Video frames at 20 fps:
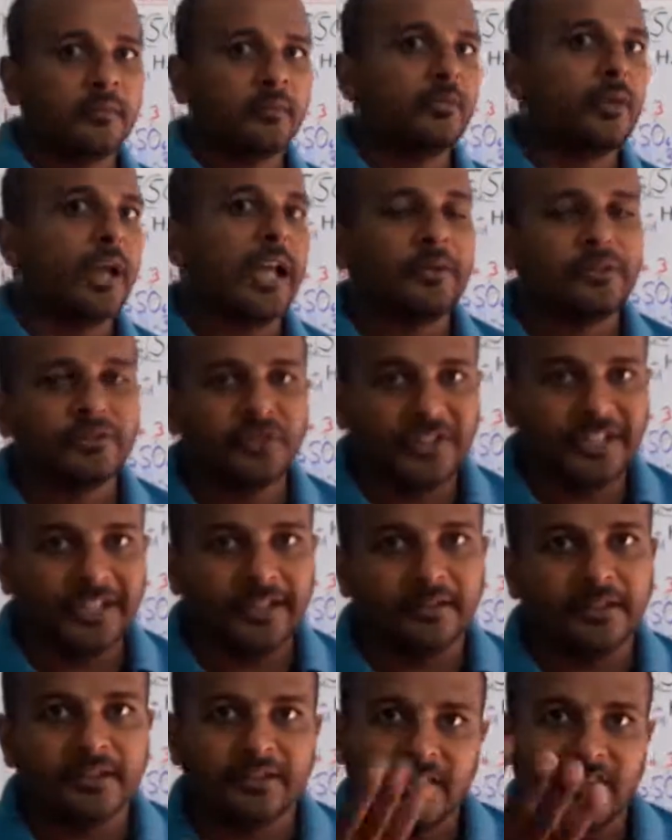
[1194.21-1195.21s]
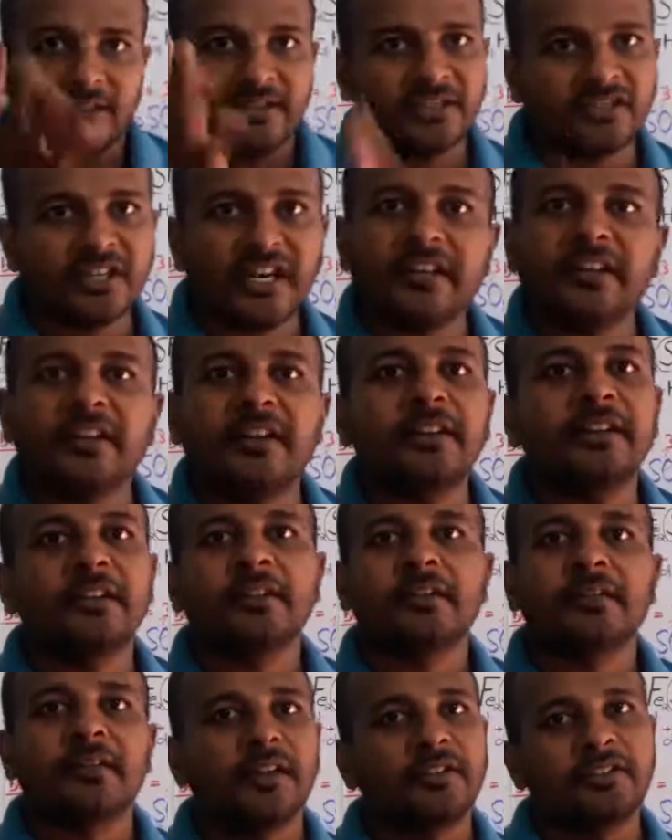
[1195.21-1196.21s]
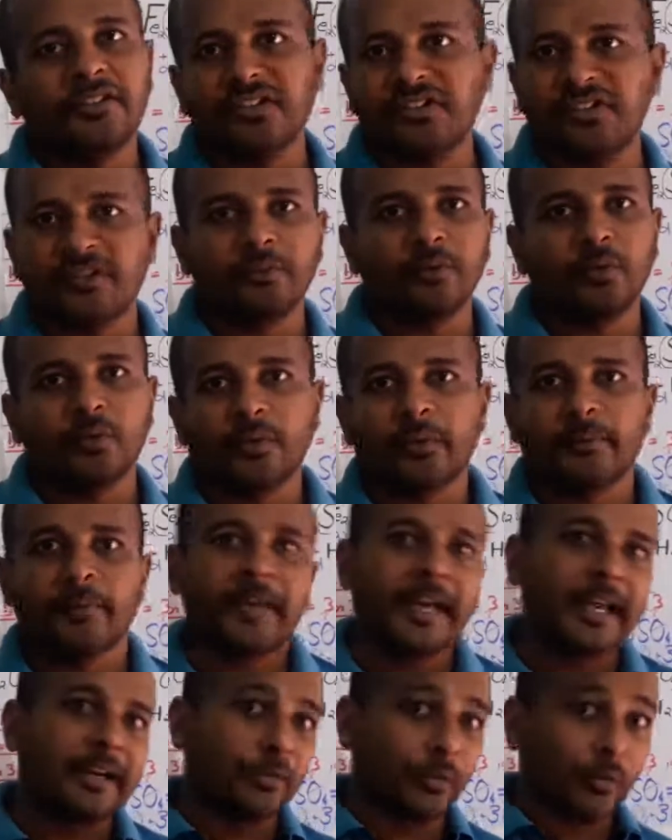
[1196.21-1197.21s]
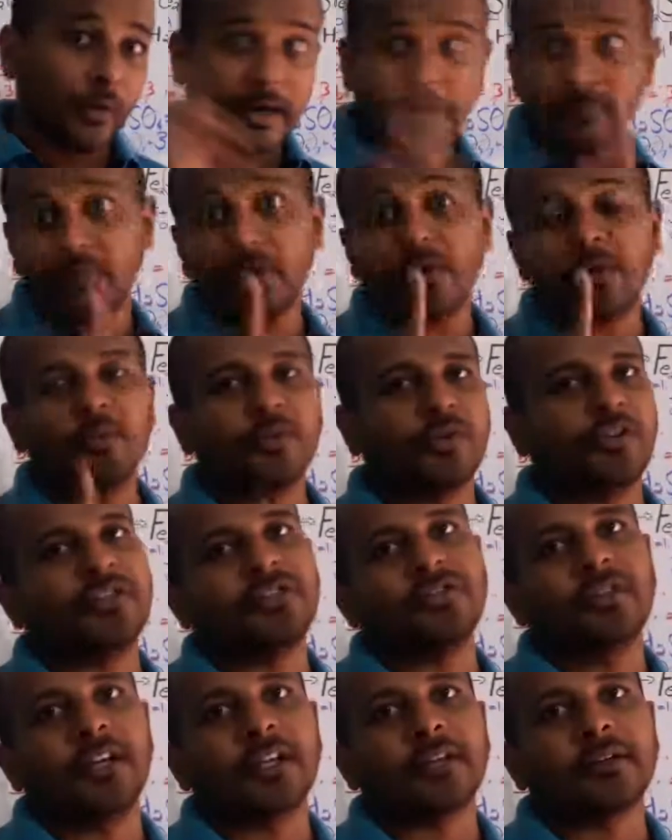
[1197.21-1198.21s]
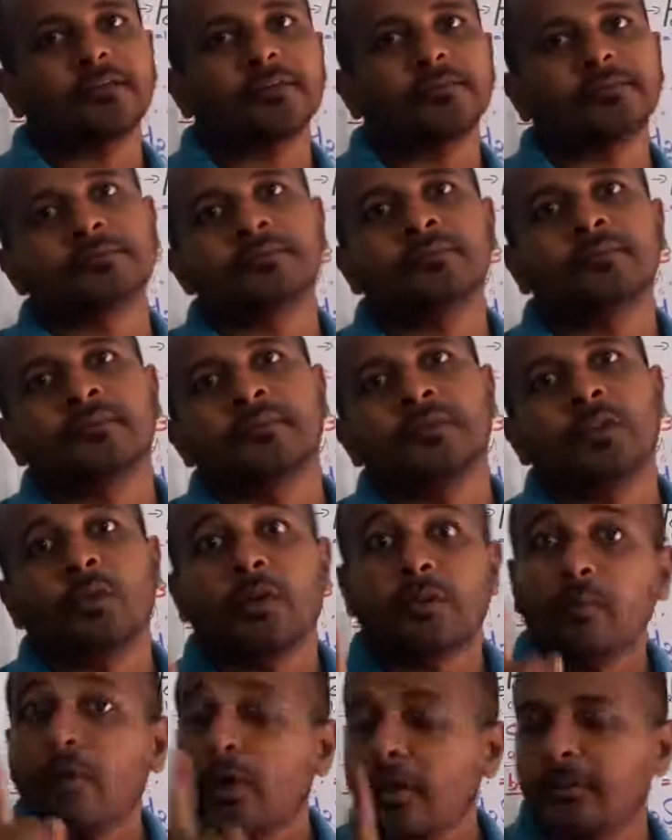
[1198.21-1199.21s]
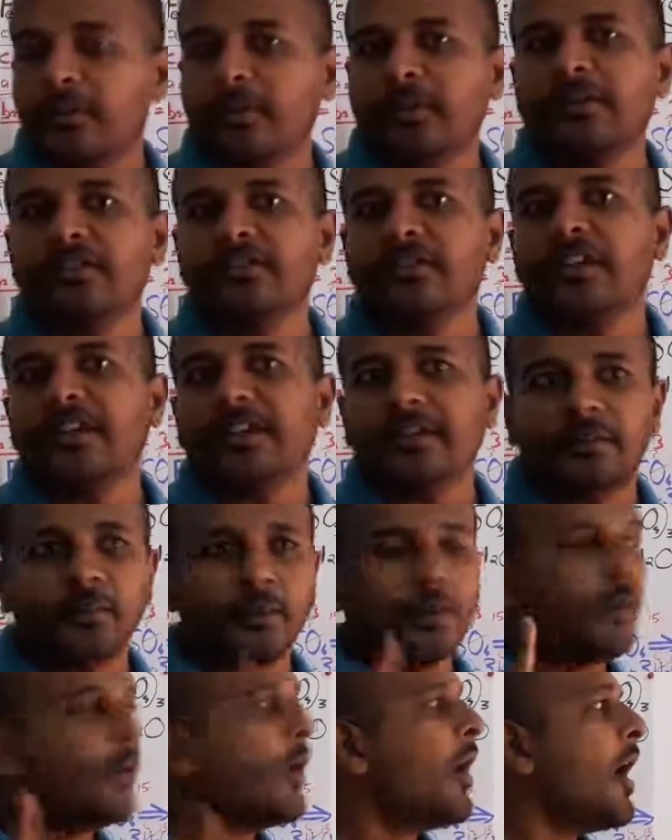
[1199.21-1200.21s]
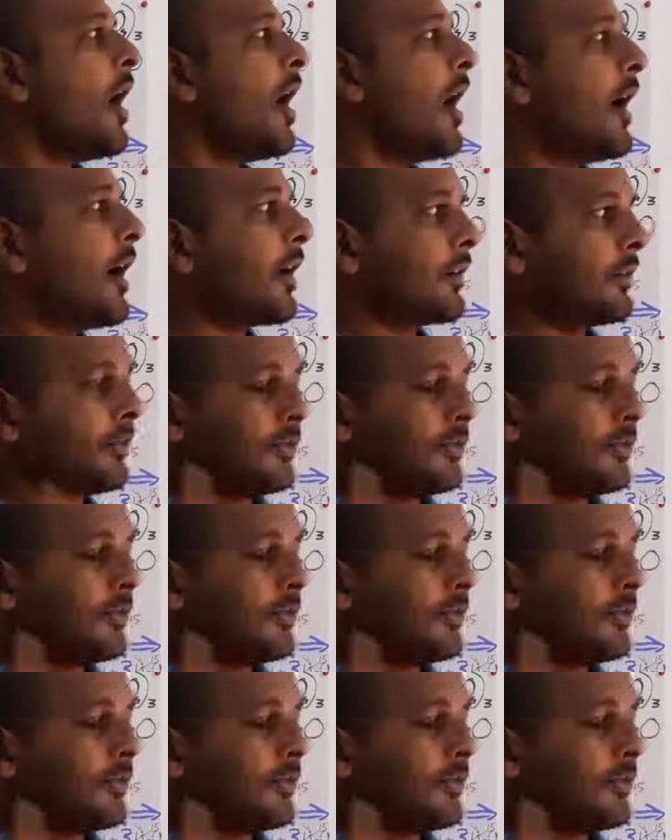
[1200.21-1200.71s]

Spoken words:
have seen the 10th standard, the teaching book, and one more book is there. one more book is there. If you are